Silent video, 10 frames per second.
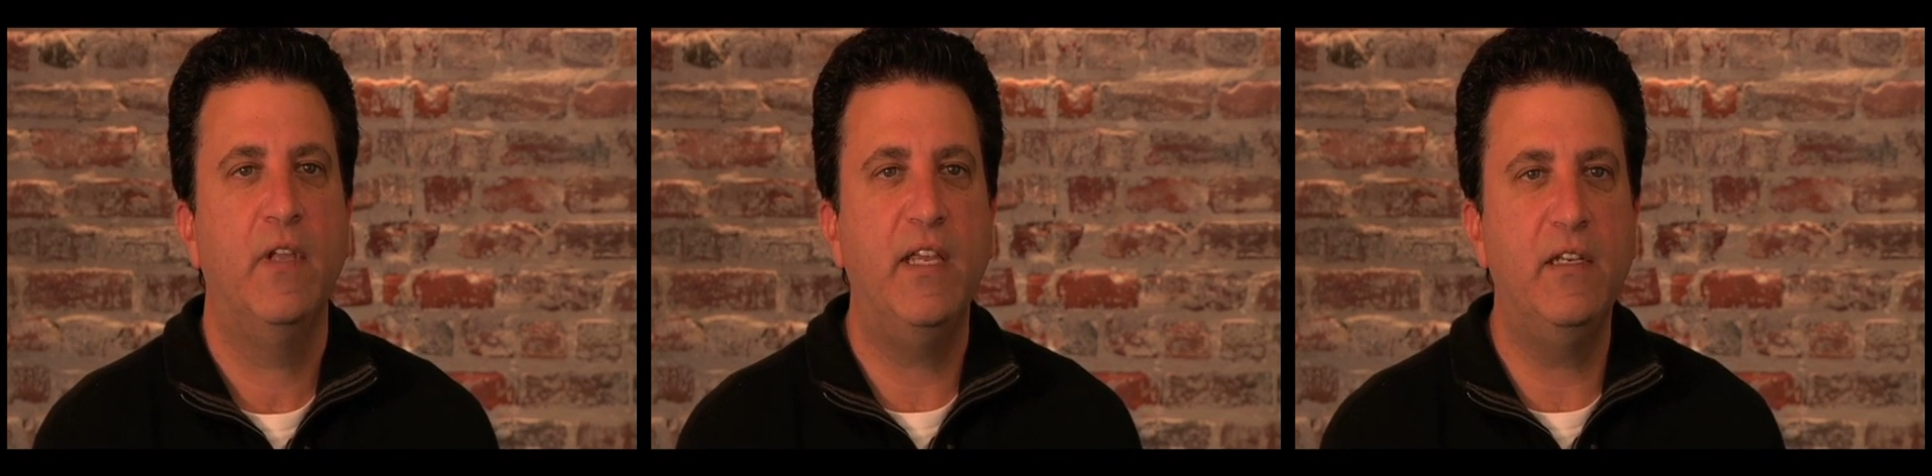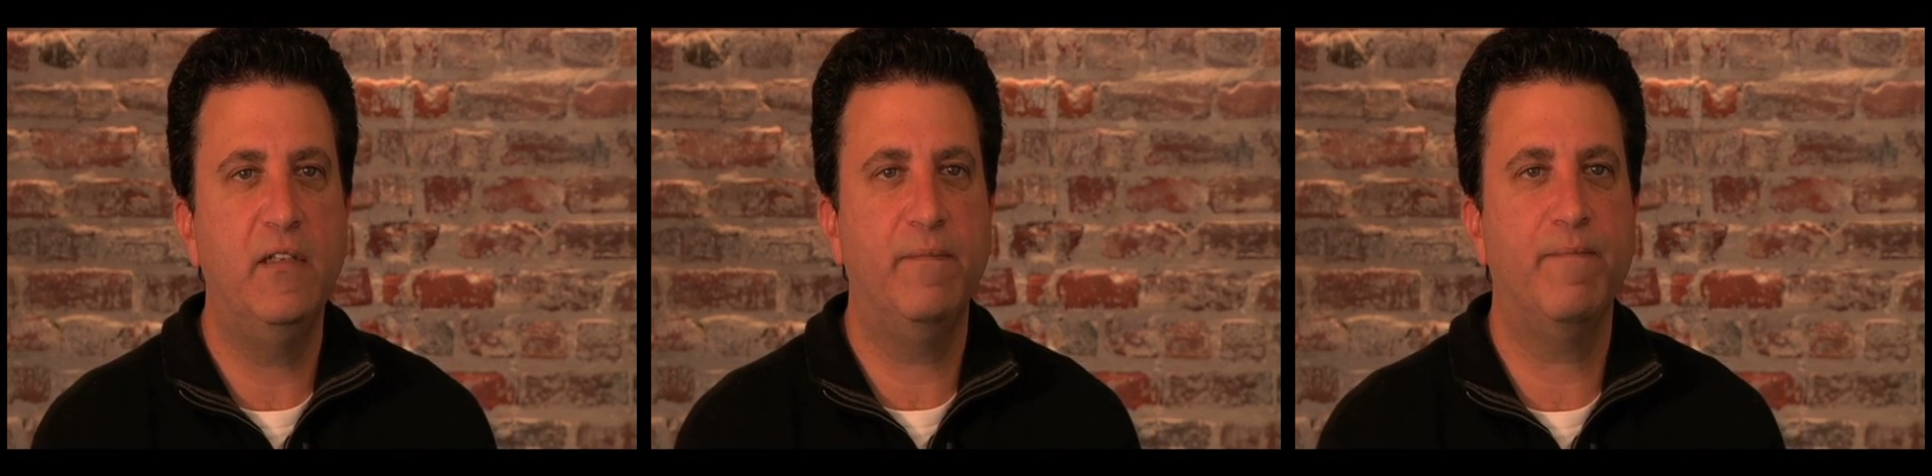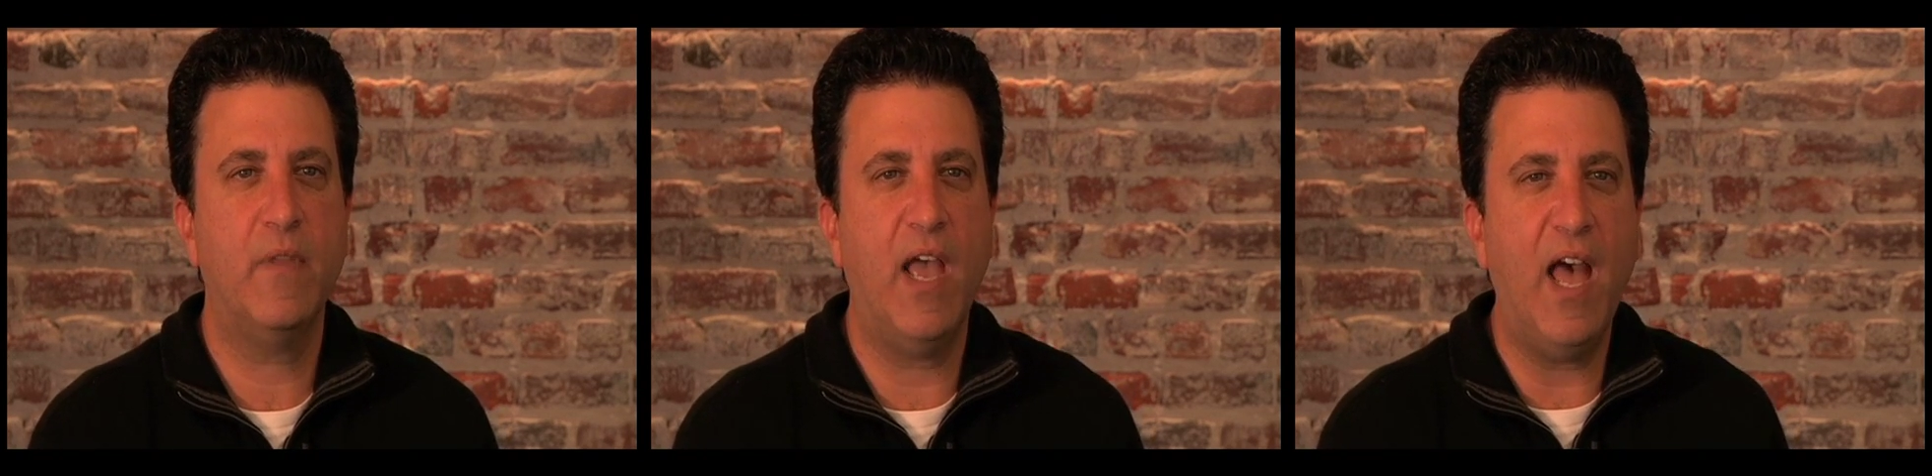And
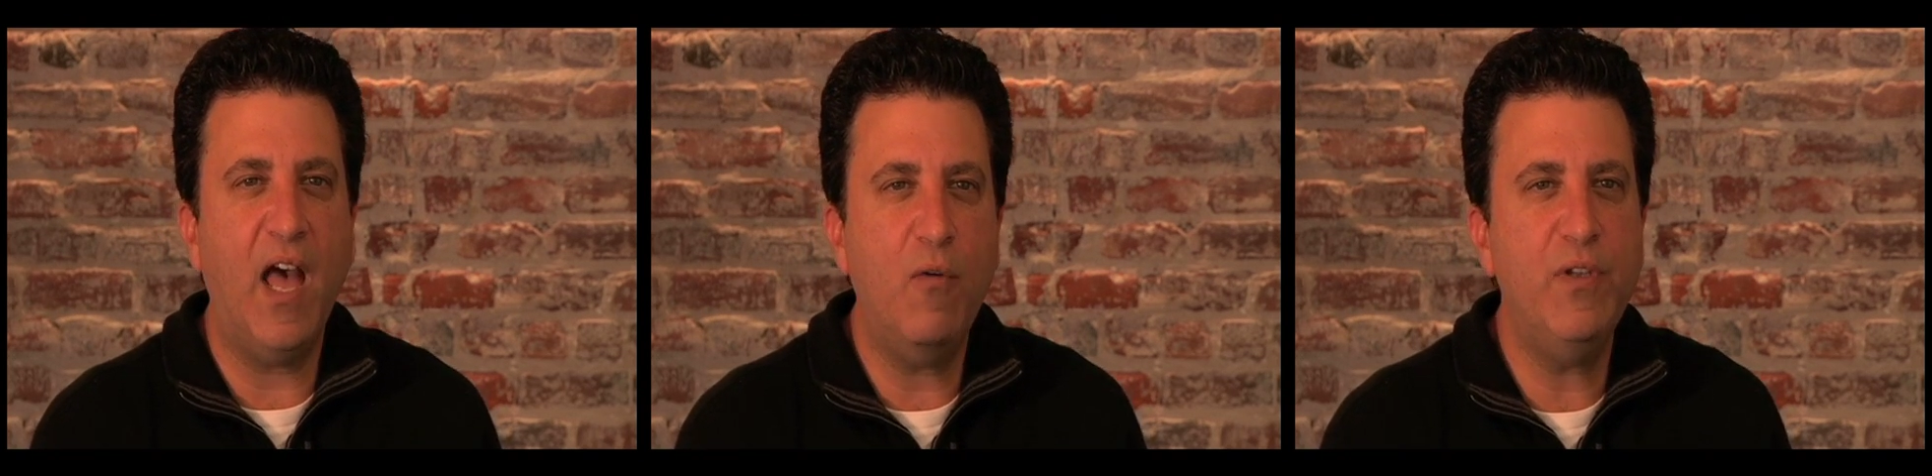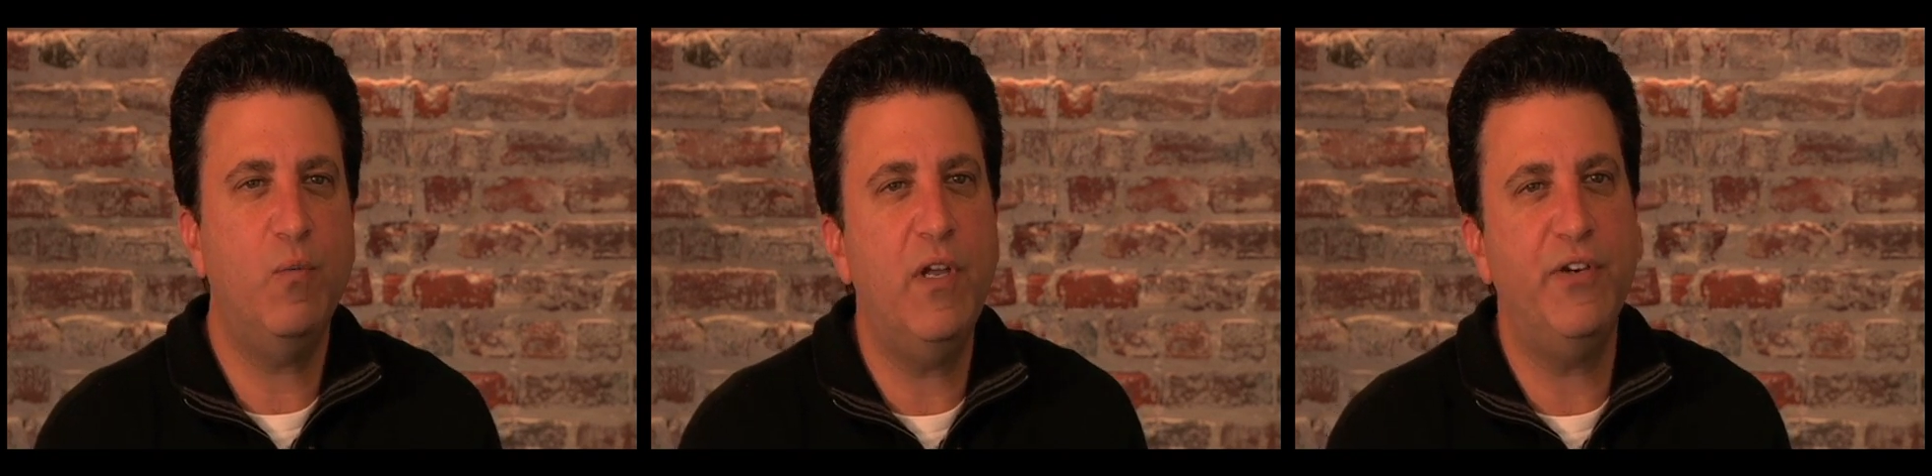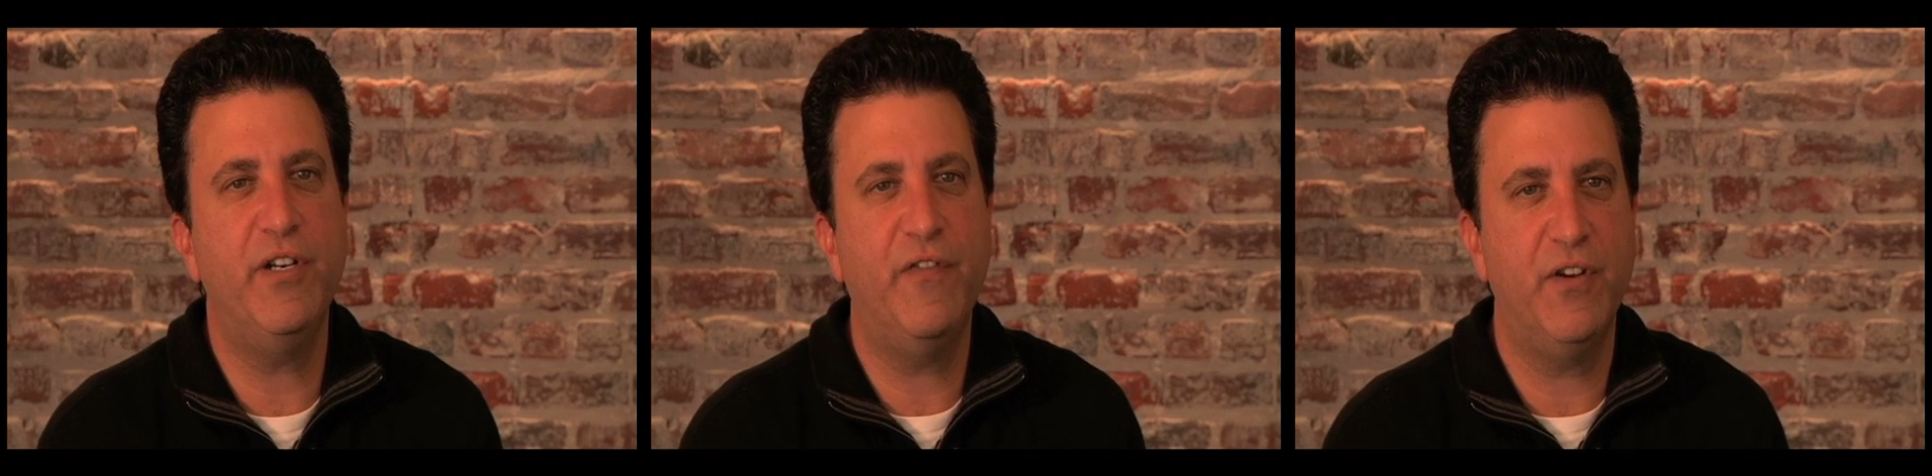I always
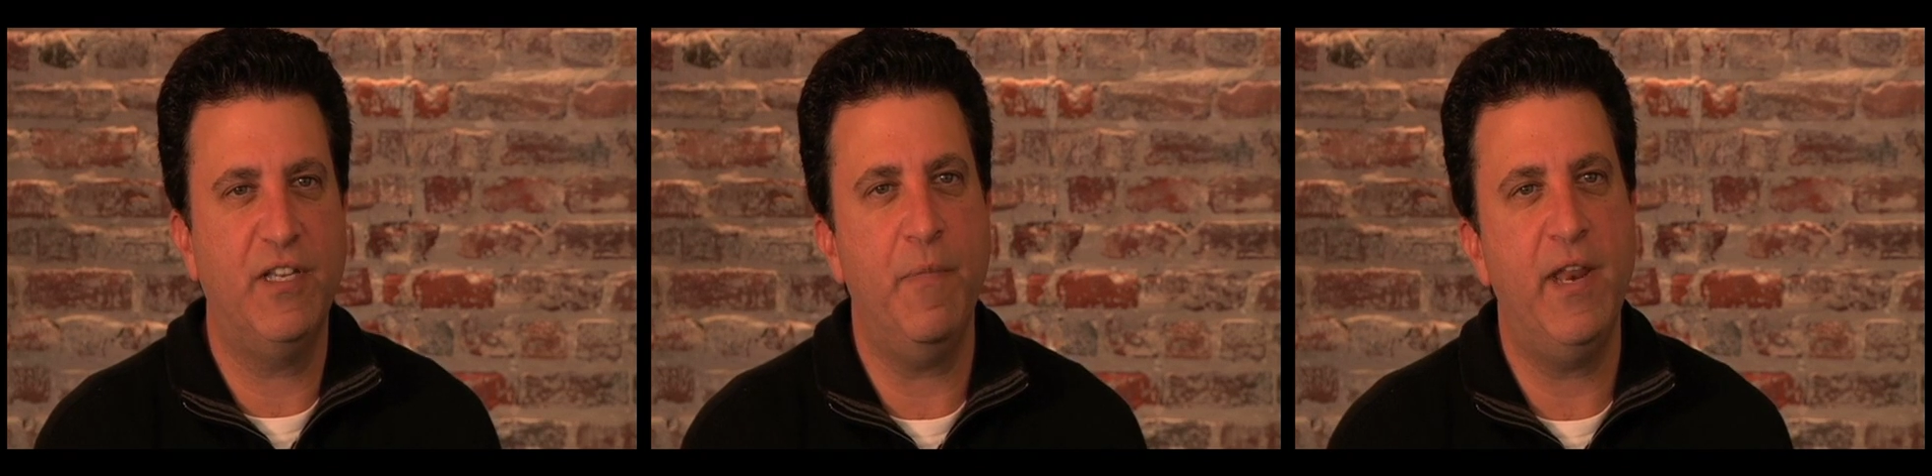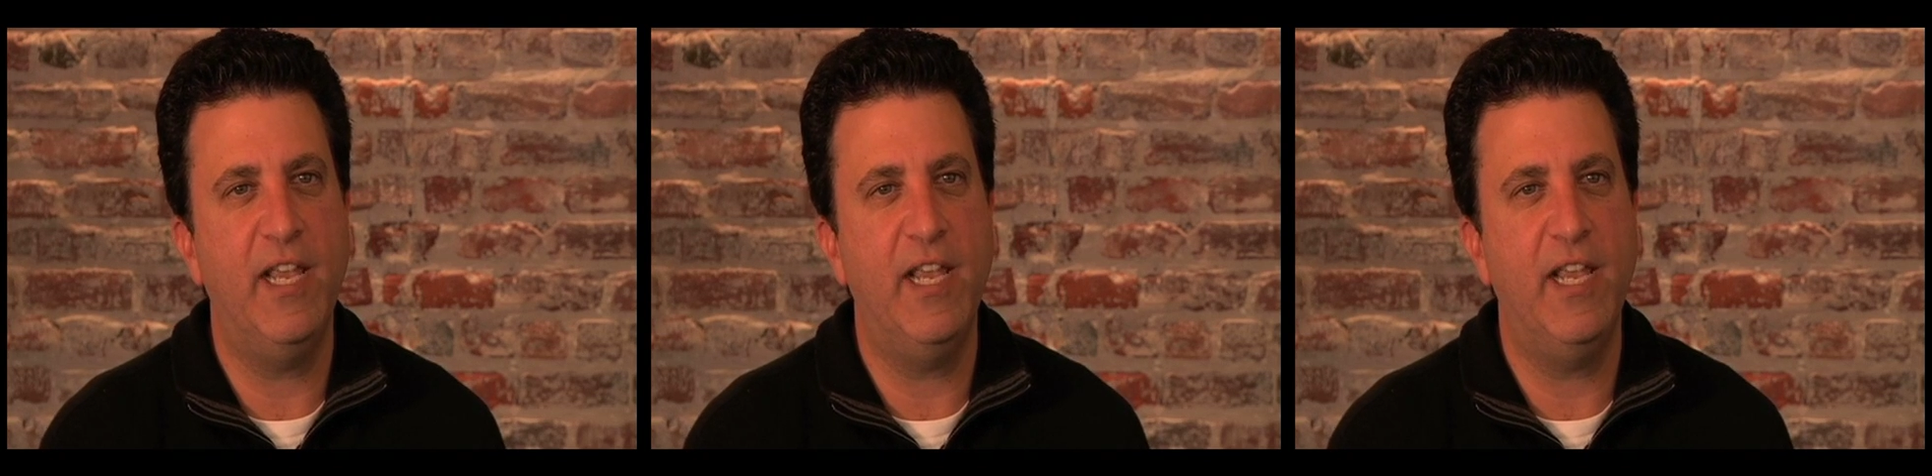wondered if there's something